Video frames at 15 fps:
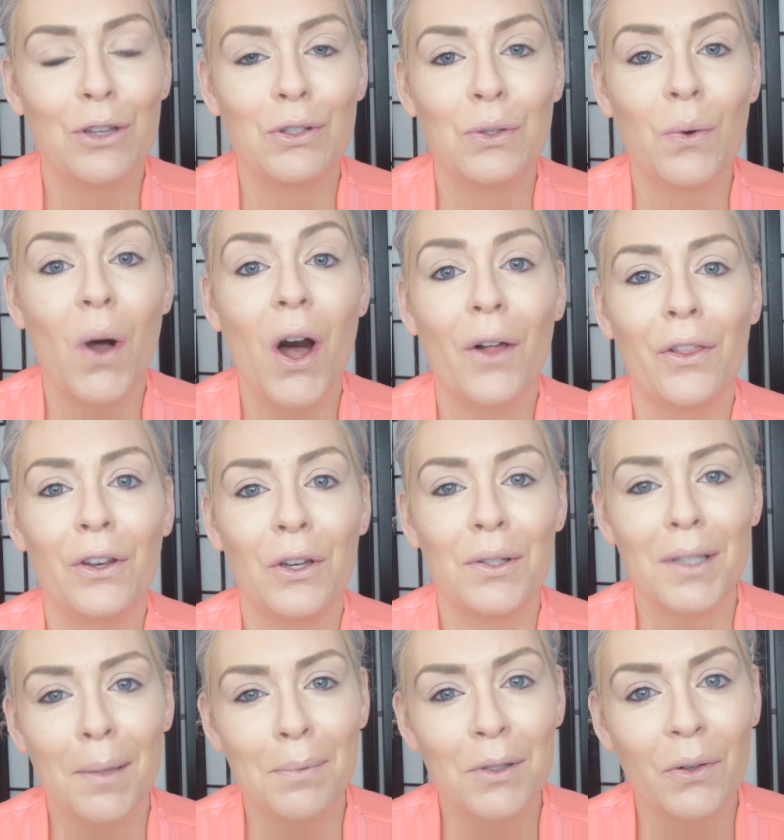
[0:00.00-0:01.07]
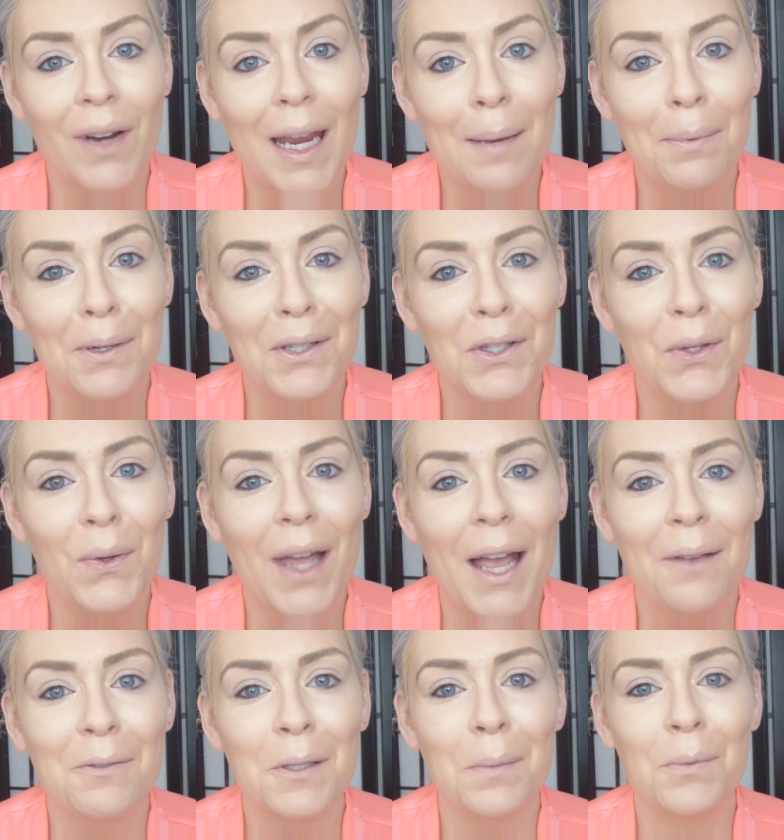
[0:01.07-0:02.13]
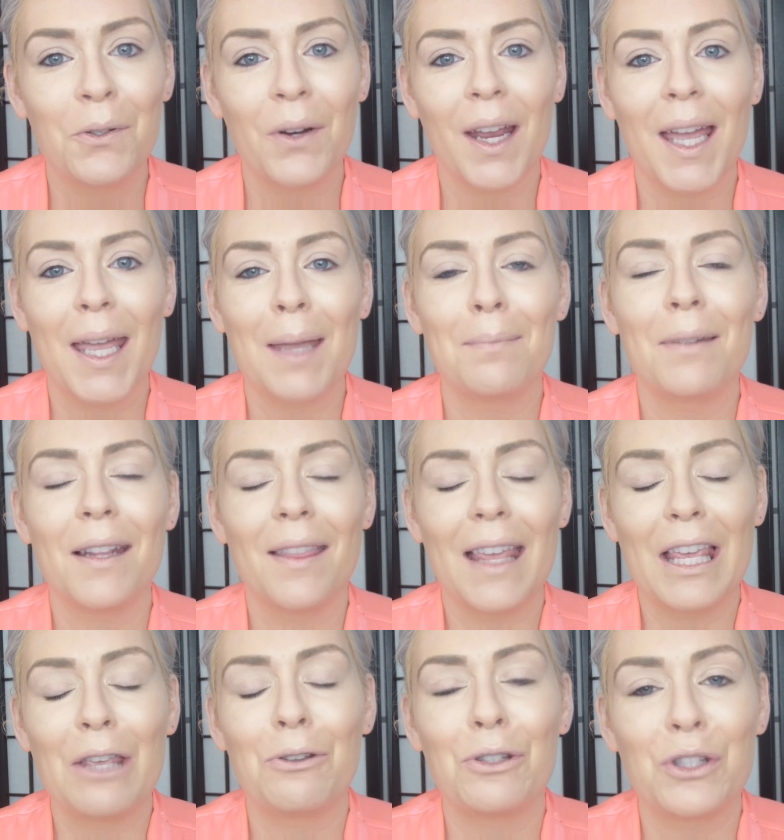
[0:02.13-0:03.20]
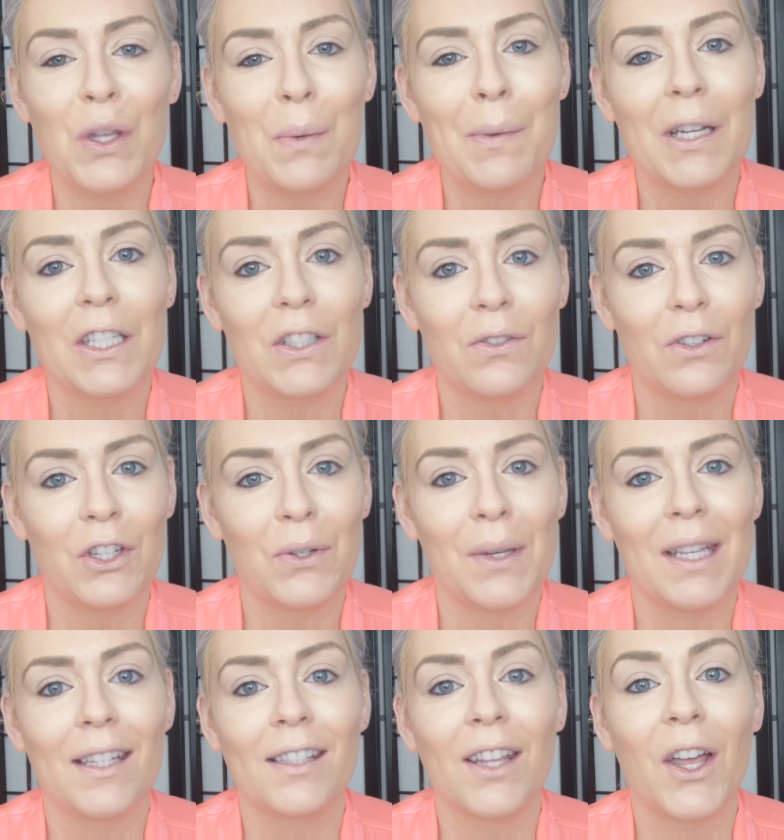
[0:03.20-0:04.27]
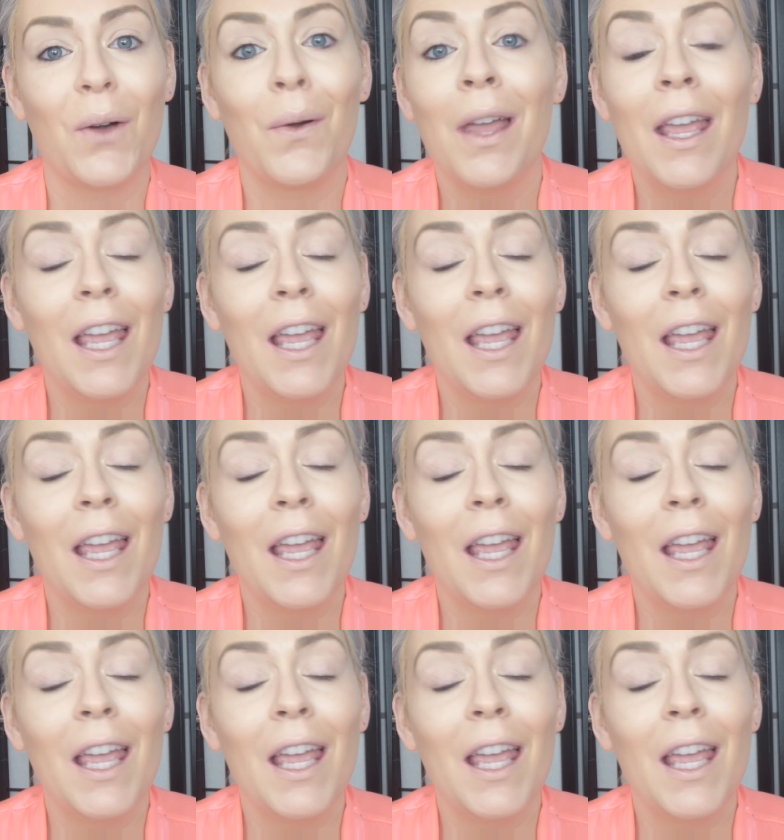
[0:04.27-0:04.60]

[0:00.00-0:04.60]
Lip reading: you to all the new subscribers who have subscribed. Thank you so much for doing so.